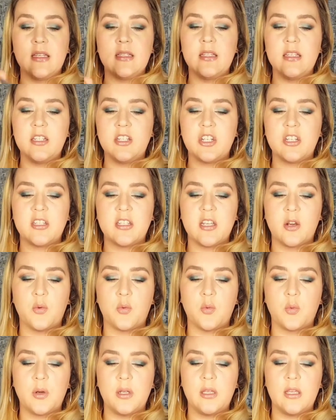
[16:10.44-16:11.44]
This is just a
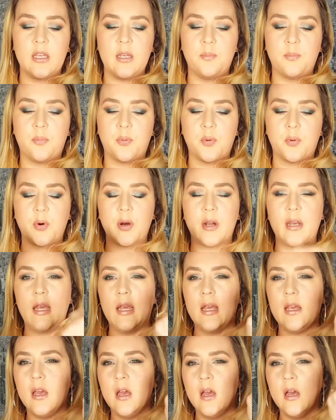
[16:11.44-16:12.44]
really
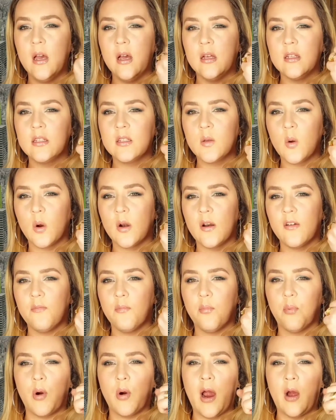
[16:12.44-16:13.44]
pretty sort of
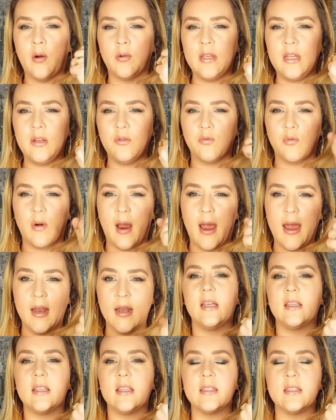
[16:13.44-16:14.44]
brownie
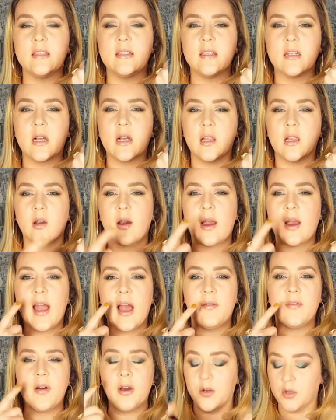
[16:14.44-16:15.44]
red. This is the color I
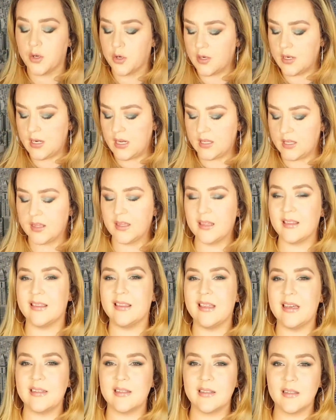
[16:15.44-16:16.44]
have underneath
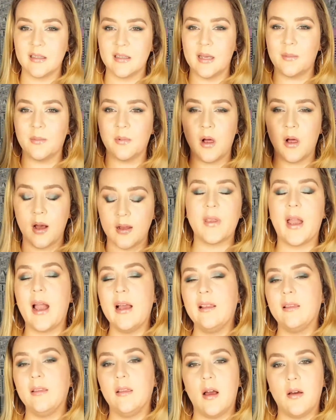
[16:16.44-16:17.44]
this lip gloss. I
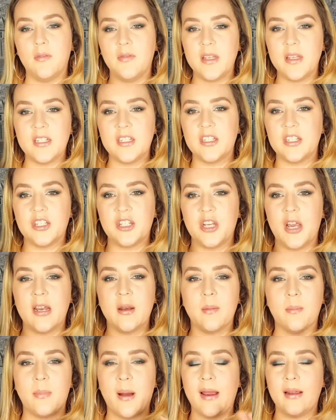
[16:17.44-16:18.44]
love this
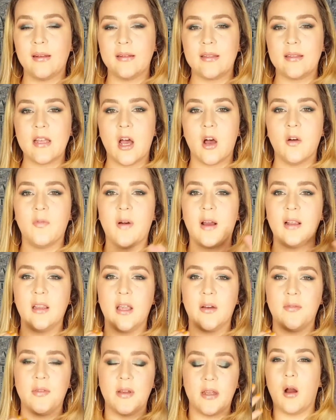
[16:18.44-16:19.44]
shade by itself. I
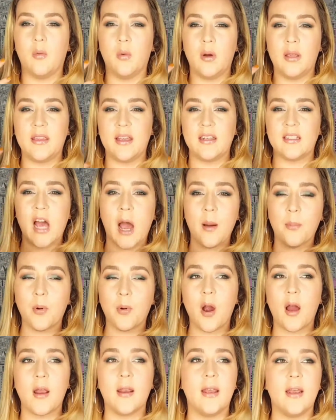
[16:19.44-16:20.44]
love it with a topper
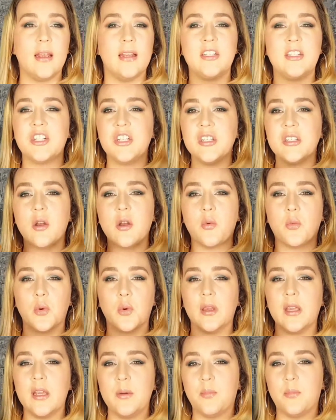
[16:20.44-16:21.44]
on it. It's just a
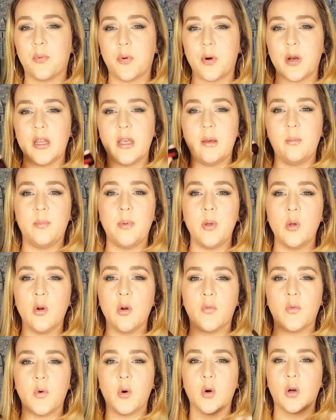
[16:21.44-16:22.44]
really pretty,
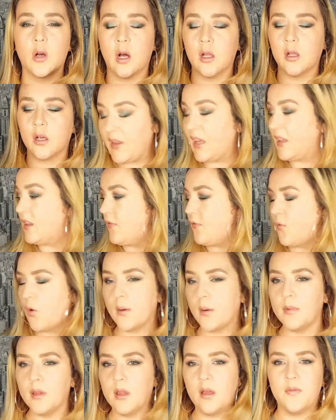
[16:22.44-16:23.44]
beautiful color. And the
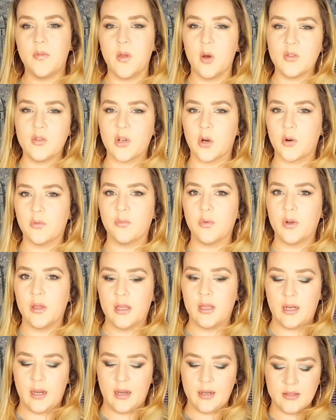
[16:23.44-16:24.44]
formula of those are really
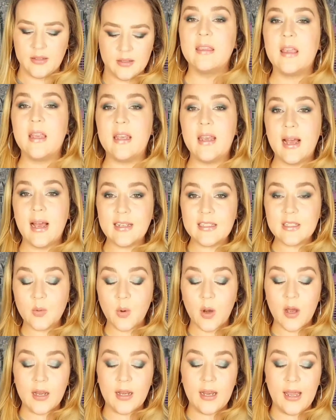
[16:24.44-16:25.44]
nice. The next
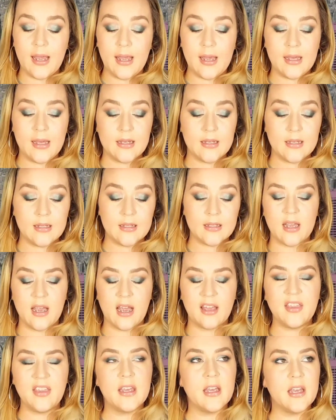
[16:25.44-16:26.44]
one is,
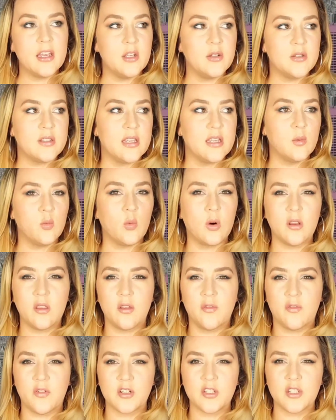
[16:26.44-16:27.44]
I think I used it in one of
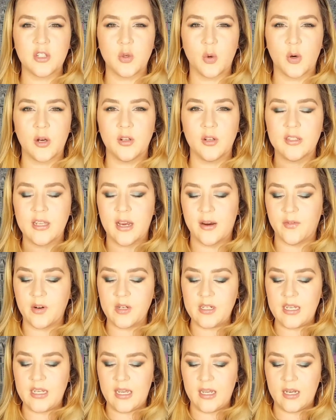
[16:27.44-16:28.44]
the first tutorials I ever
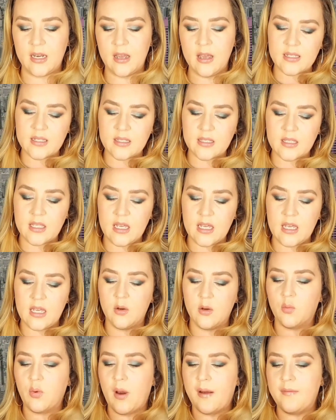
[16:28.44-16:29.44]
did. This is
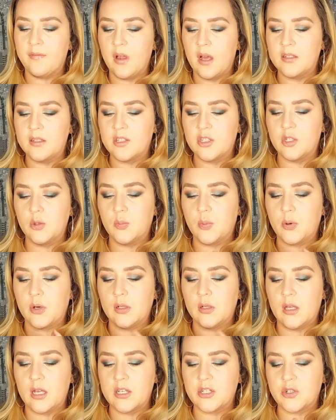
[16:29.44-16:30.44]
the Revlon Super
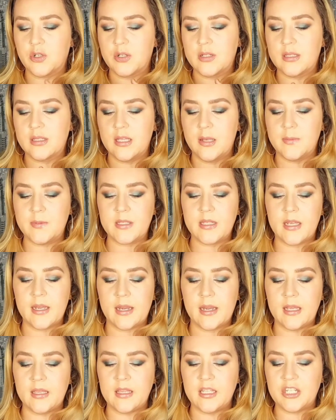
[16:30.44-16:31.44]
Lustrous
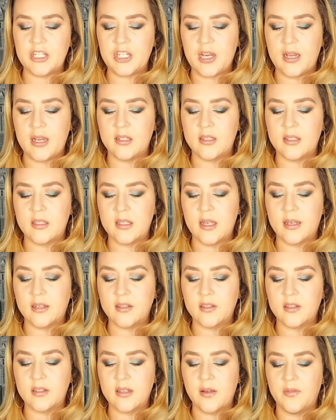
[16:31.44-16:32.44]
Lipstick in the shade
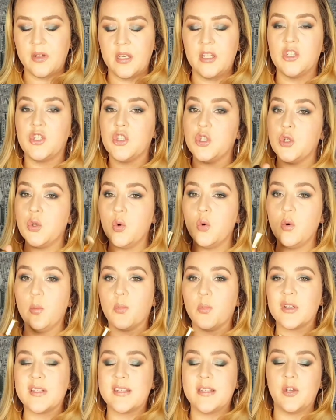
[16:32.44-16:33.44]
672
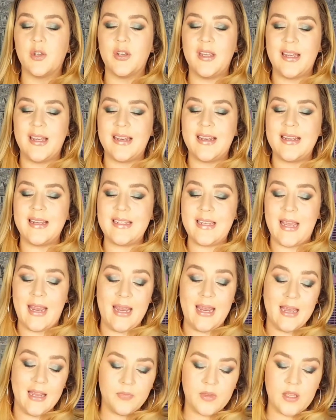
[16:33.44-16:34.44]
Brazilian
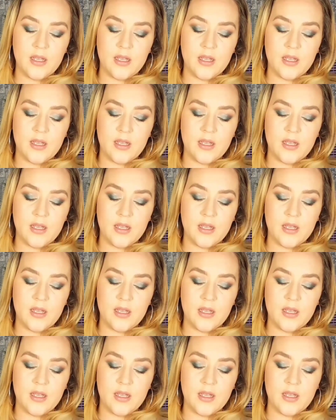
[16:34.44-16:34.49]
Tan.